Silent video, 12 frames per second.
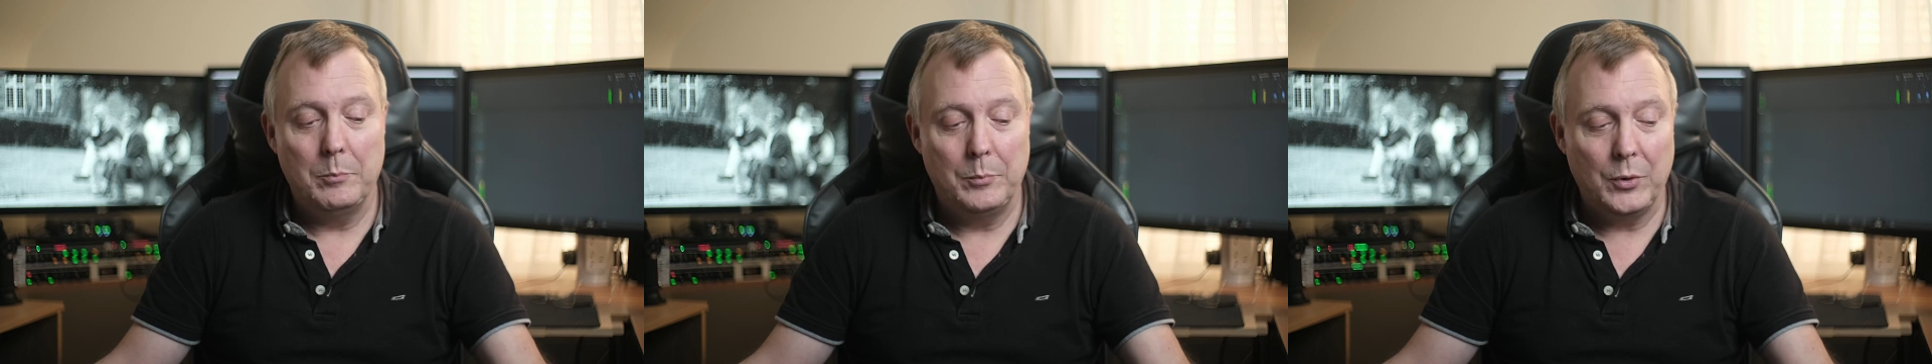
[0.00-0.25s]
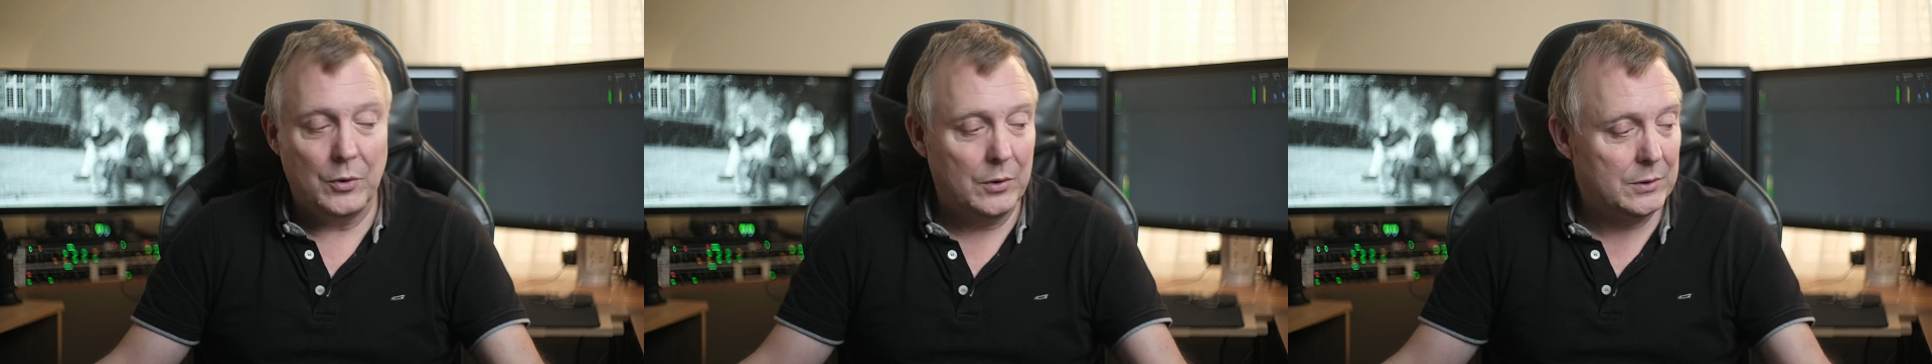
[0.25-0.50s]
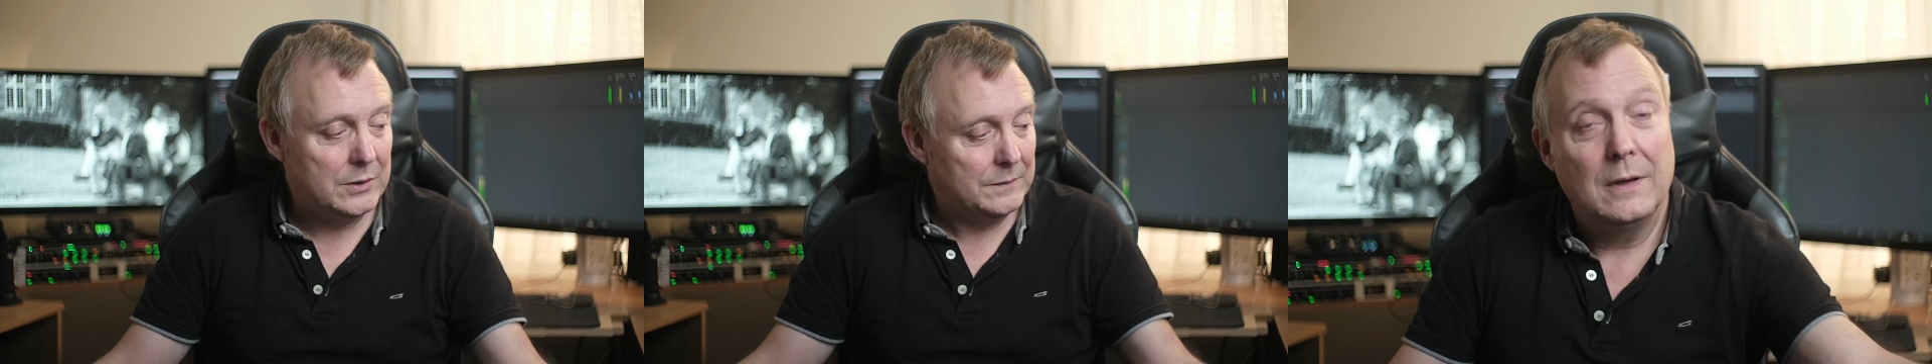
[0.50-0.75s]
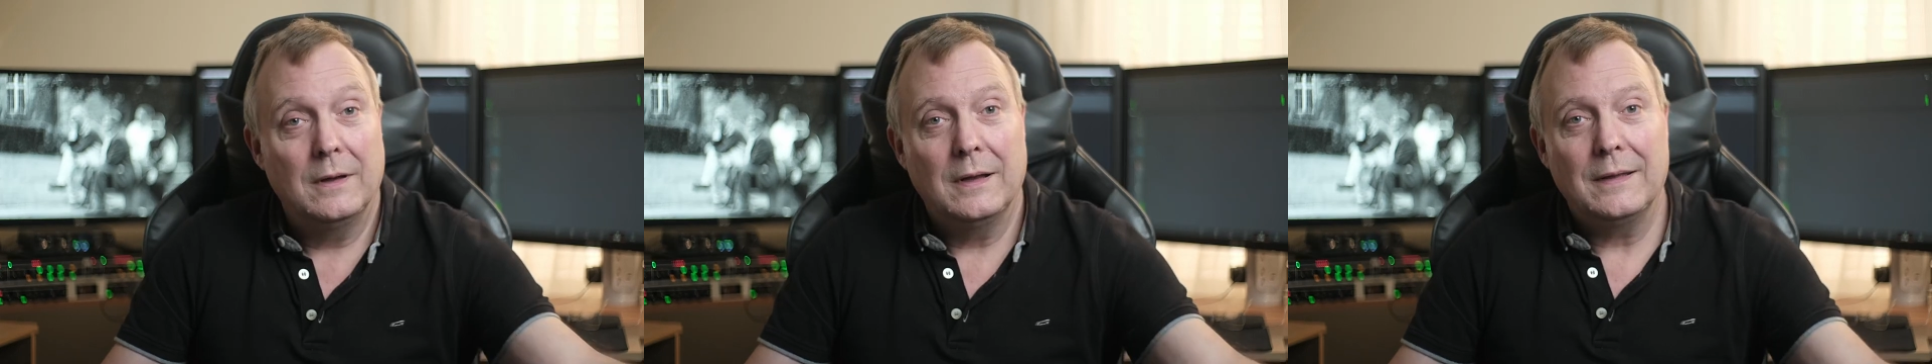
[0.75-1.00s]
But
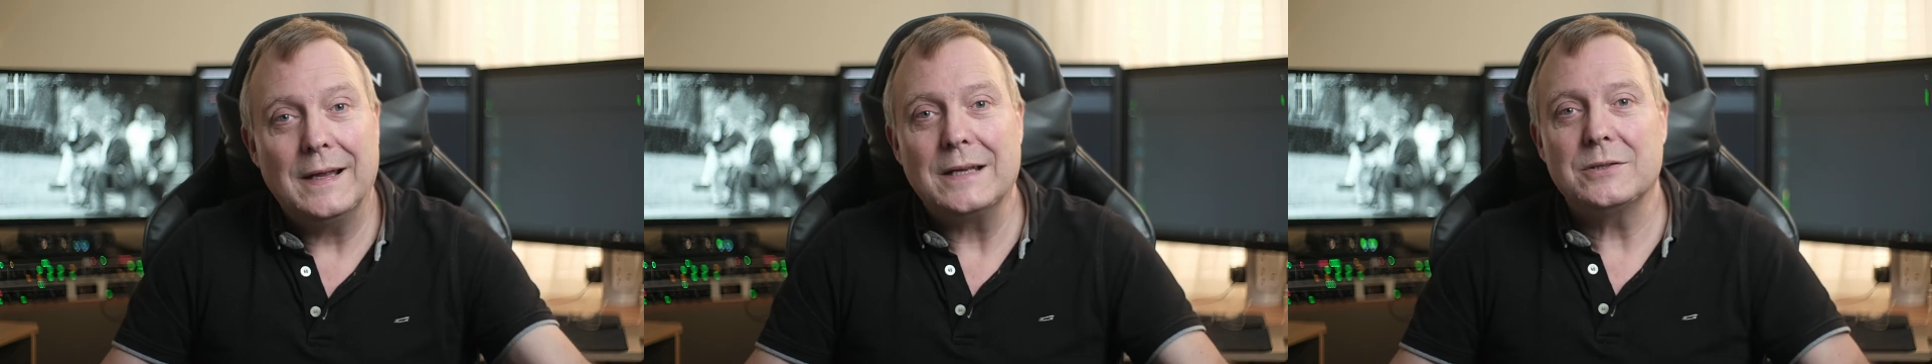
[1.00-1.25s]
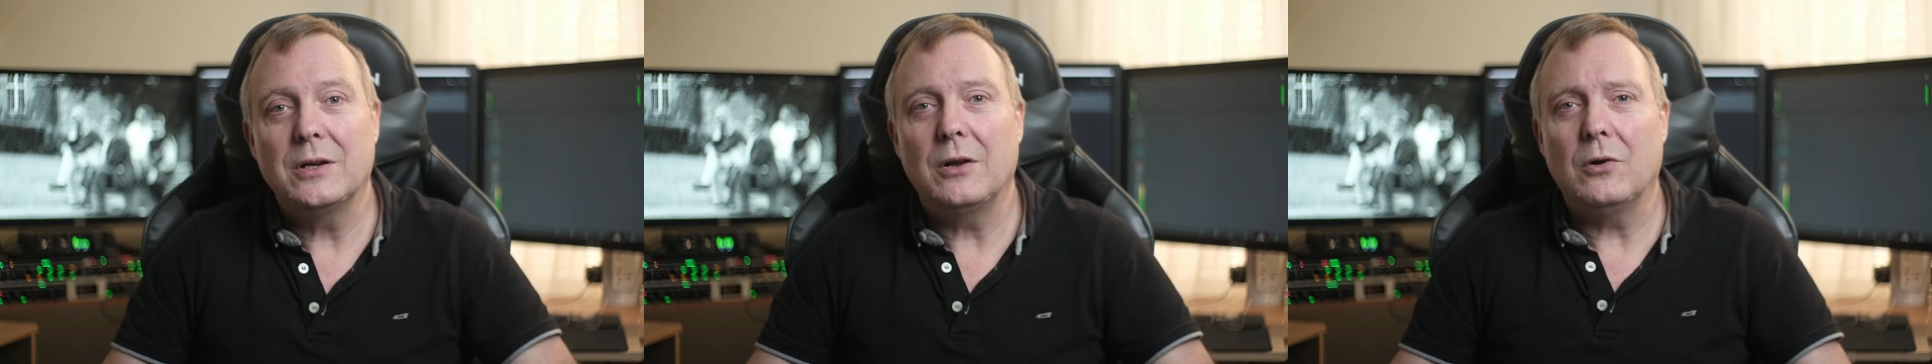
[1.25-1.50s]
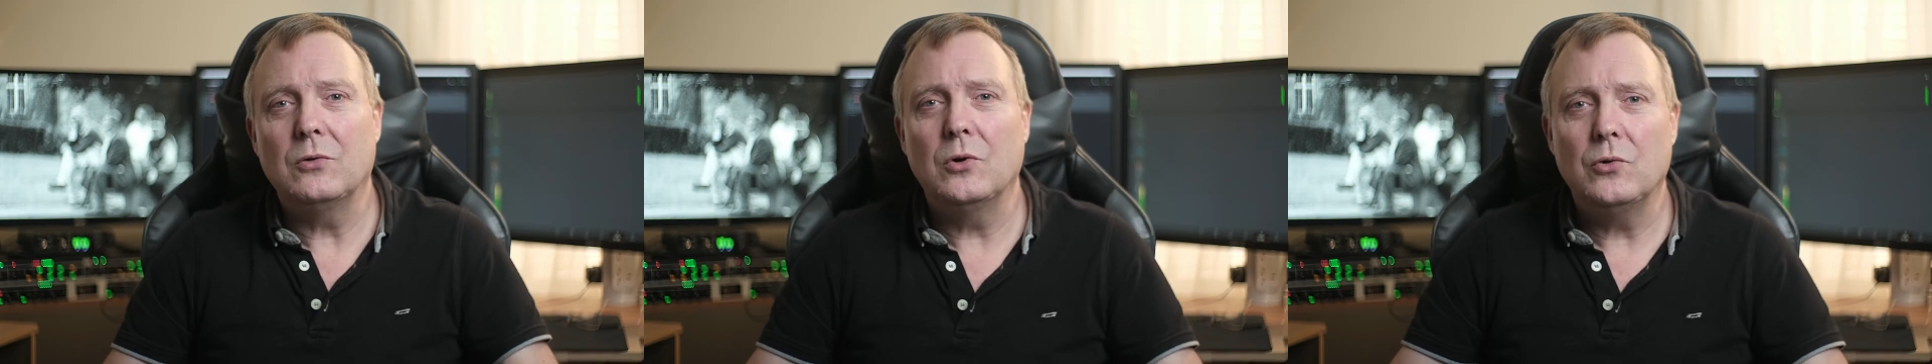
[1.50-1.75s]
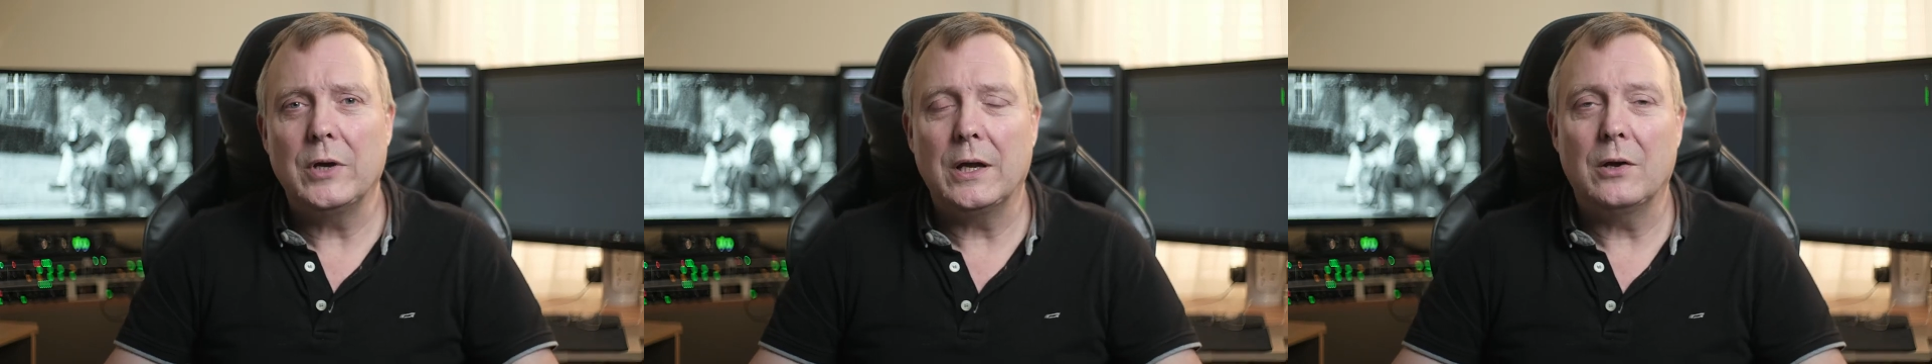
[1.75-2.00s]
that's an
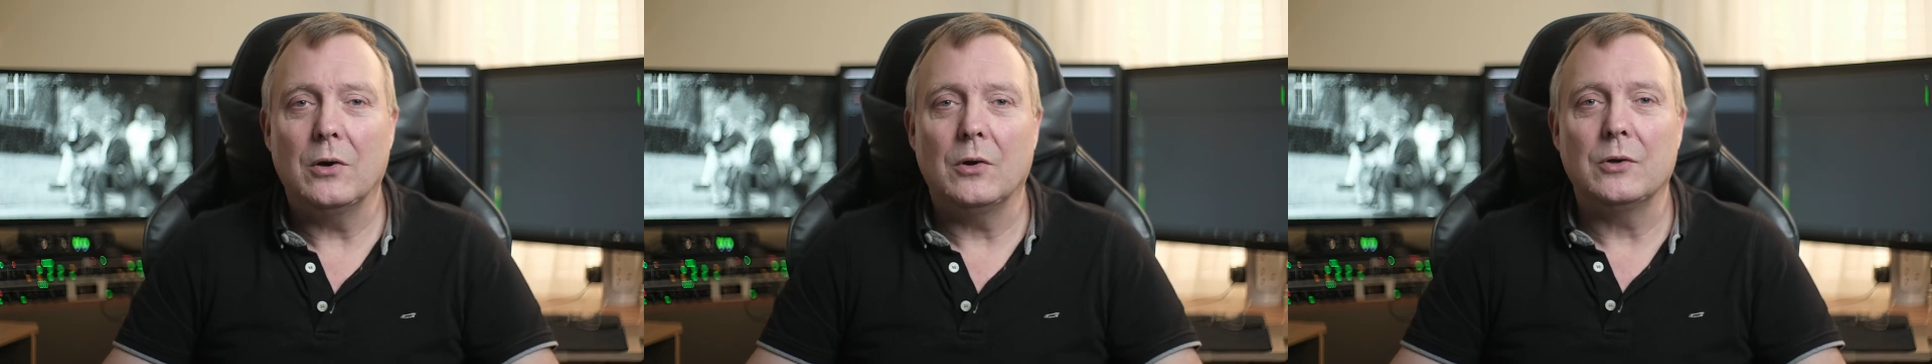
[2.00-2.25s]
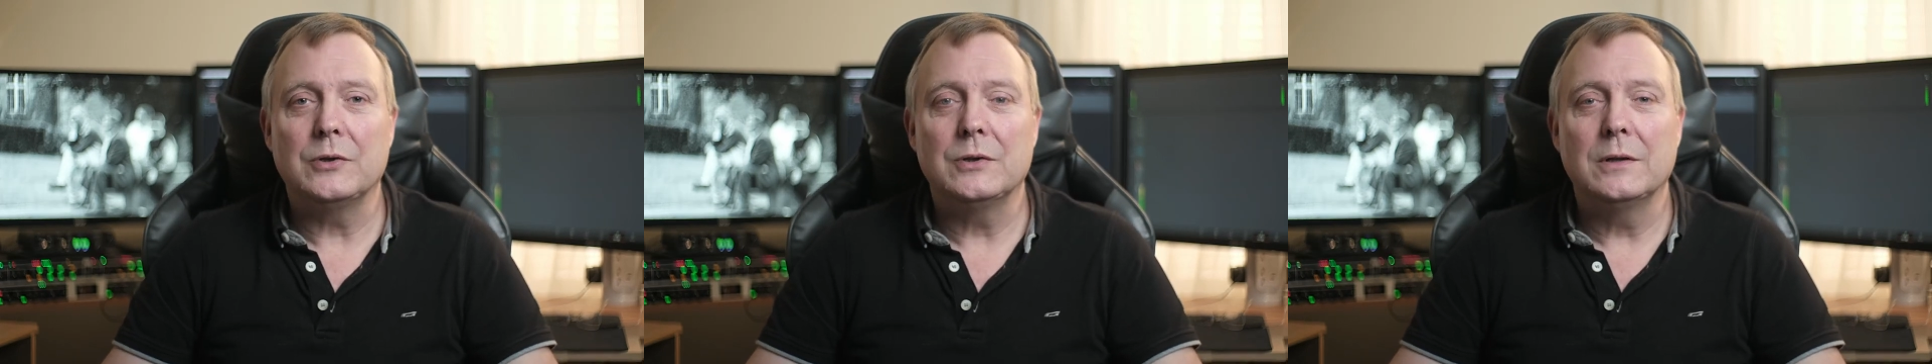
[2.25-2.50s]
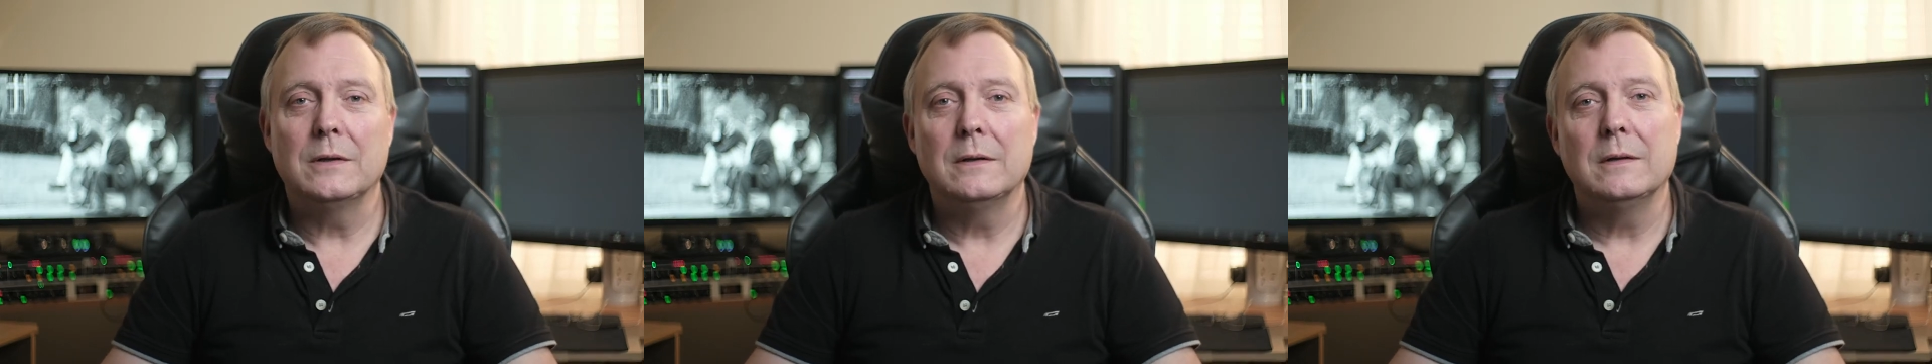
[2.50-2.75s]
ongoing cost.